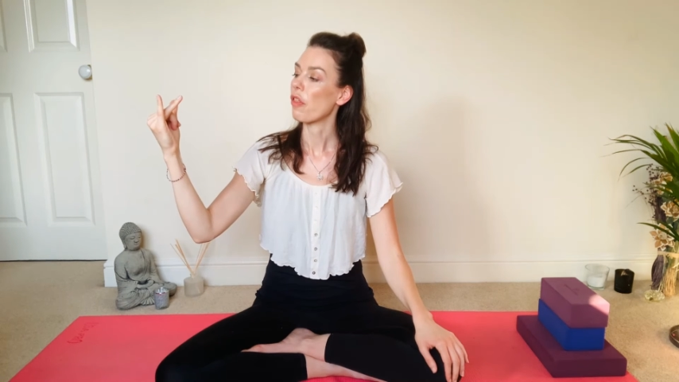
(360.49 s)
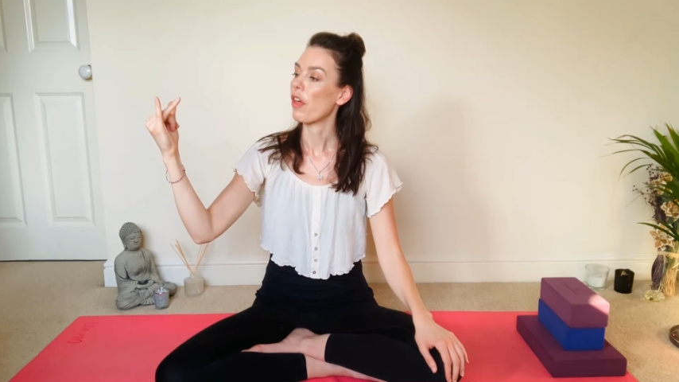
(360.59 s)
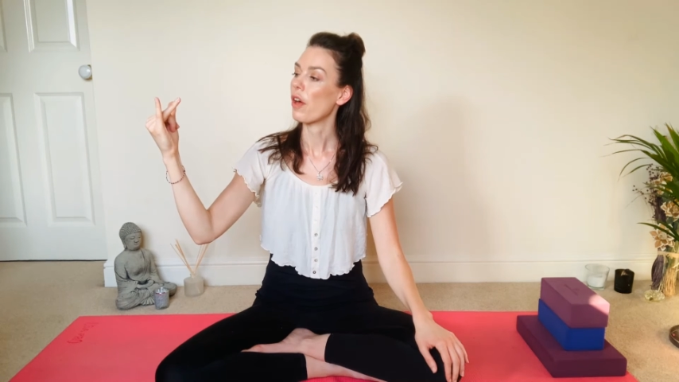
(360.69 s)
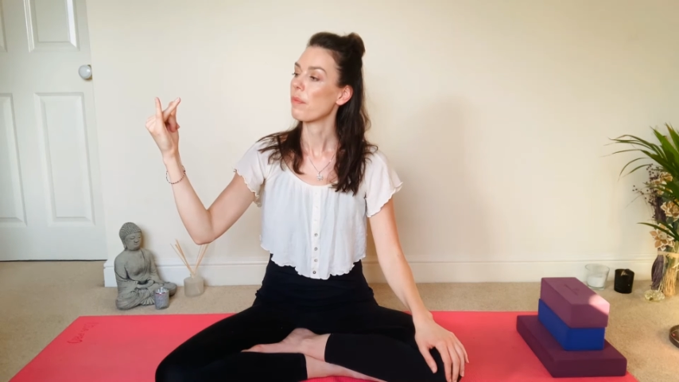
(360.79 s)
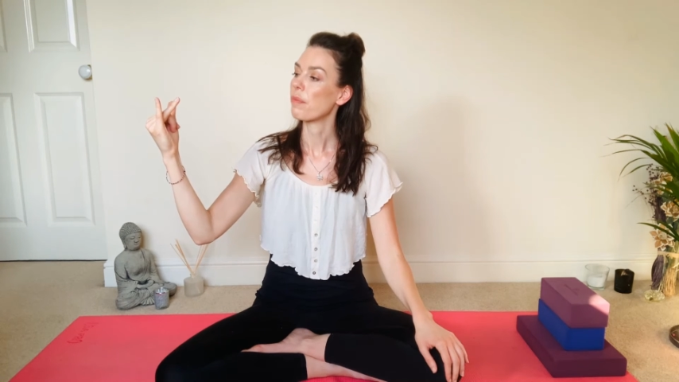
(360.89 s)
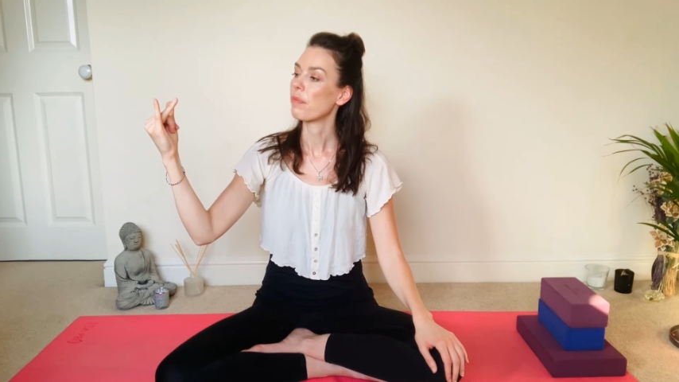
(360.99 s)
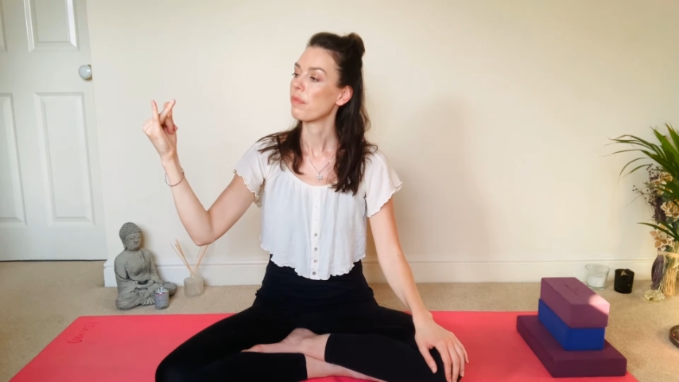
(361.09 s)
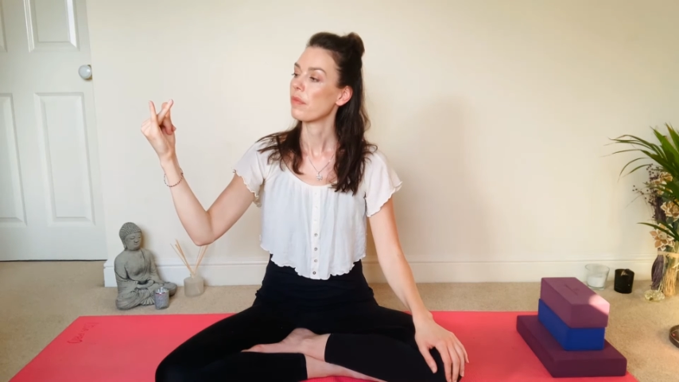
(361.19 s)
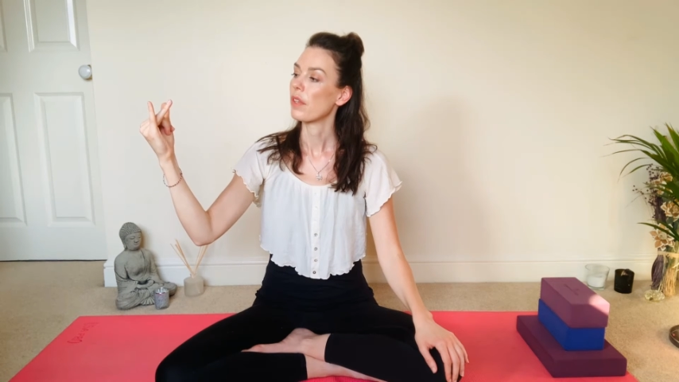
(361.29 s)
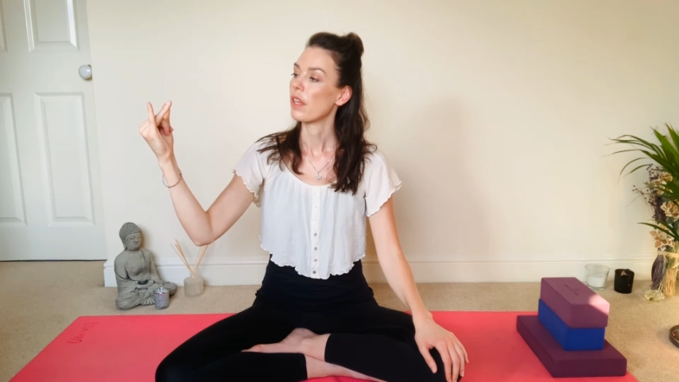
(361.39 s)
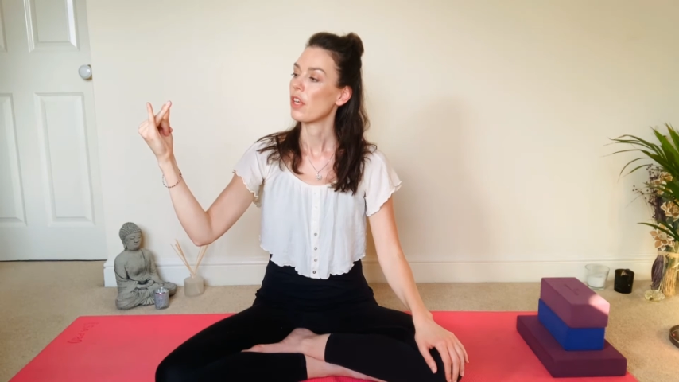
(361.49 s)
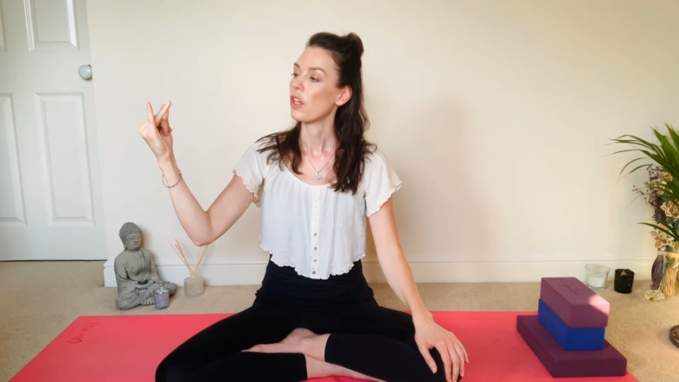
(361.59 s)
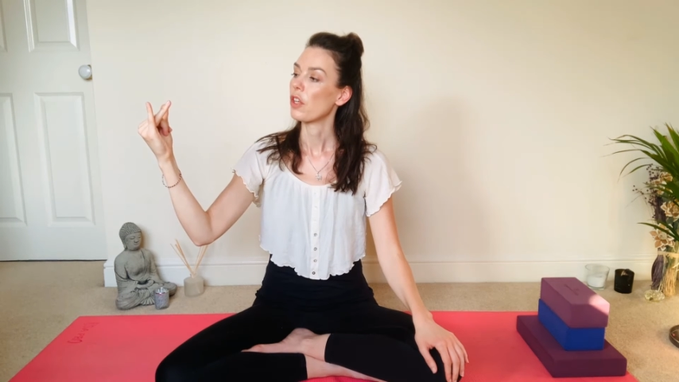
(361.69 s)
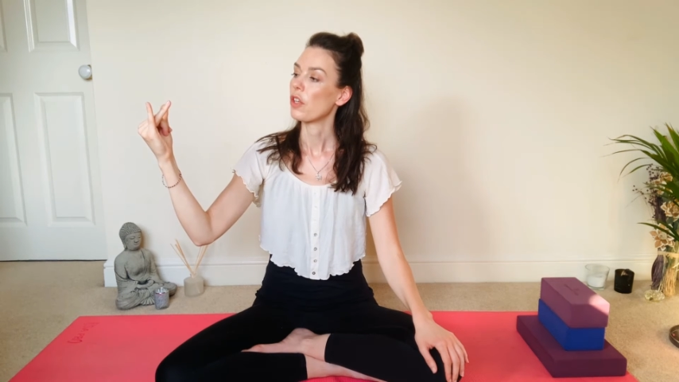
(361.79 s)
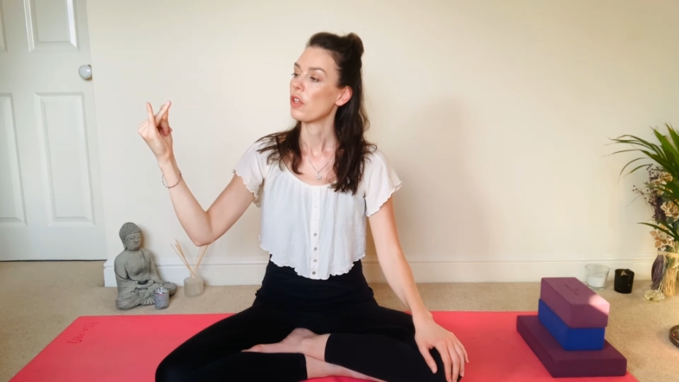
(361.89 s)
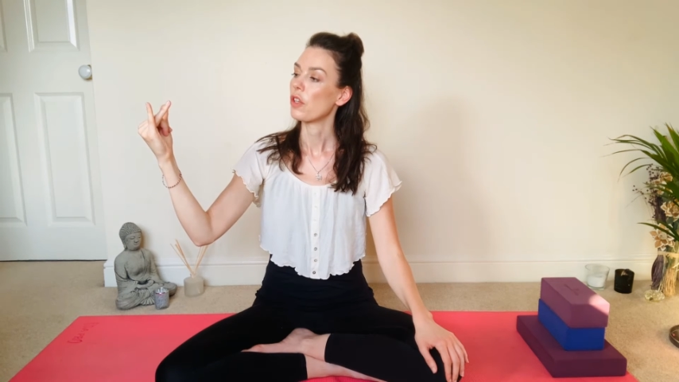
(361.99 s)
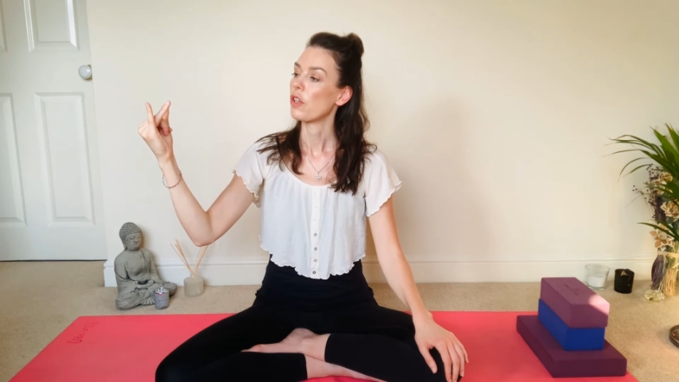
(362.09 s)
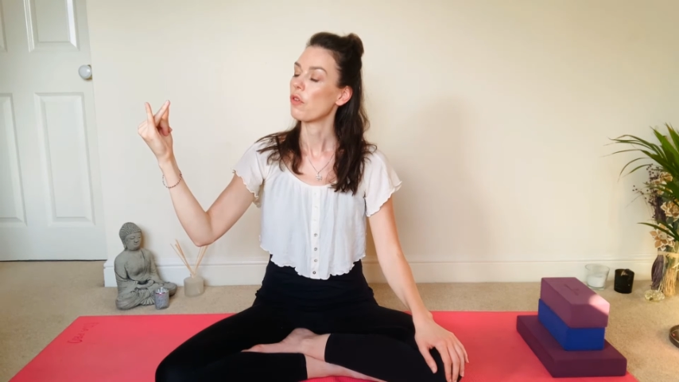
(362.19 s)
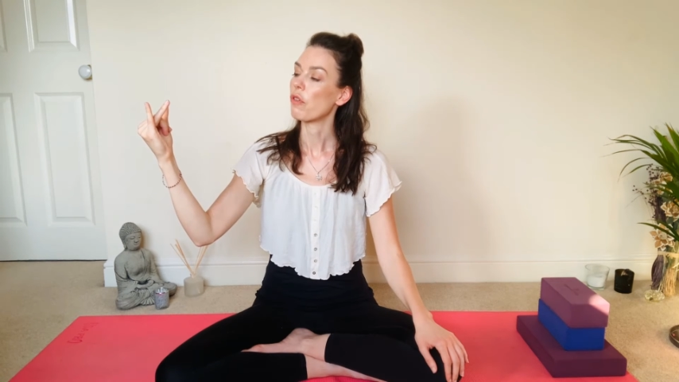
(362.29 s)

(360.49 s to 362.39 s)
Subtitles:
thumb, your